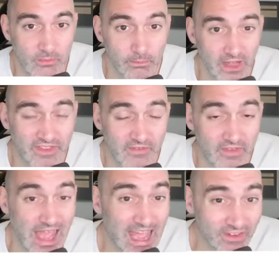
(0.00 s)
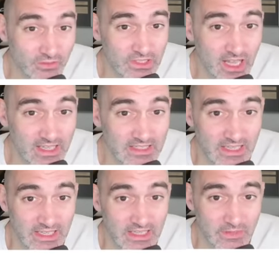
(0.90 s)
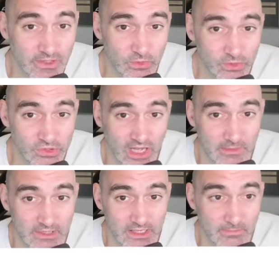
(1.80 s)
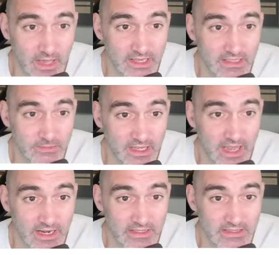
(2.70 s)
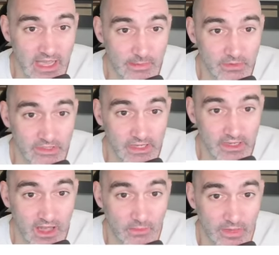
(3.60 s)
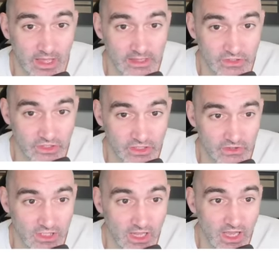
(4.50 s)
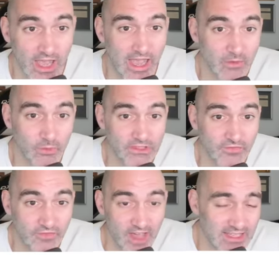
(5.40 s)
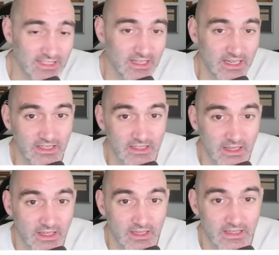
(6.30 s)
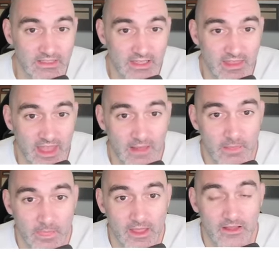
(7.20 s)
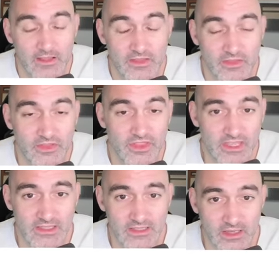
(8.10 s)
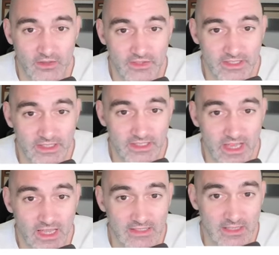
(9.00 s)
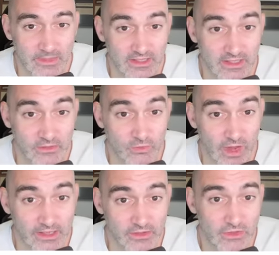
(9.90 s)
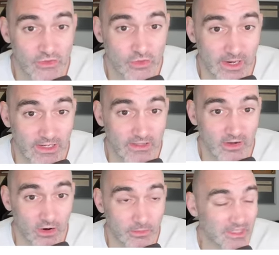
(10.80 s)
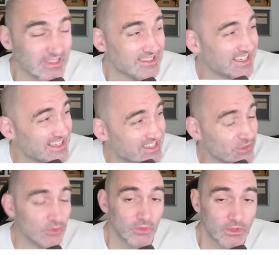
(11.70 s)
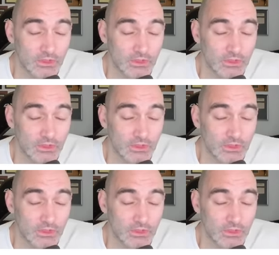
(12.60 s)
but they've advertised individual jobs like medics, mechanics, sappers, and combat engineers. And what's fascinating is that this is not something that the regular Ukrainian army can do.